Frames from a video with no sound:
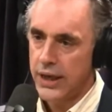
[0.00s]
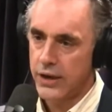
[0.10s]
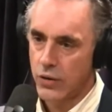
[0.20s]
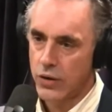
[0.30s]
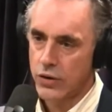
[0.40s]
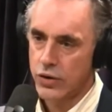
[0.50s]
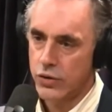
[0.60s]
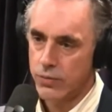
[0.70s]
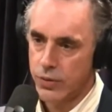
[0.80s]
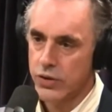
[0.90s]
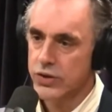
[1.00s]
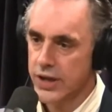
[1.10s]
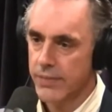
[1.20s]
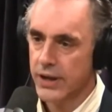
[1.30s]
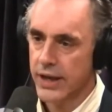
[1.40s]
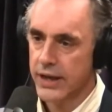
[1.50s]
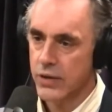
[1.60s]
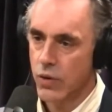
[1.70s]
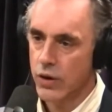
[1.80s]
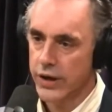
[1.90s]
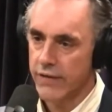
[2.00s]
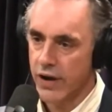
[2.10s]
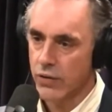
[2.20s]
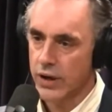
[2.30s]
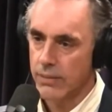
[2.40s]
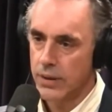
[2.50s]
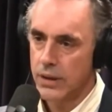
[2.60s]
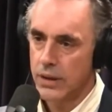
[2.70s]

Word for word: in order to produce something like equality of outcome.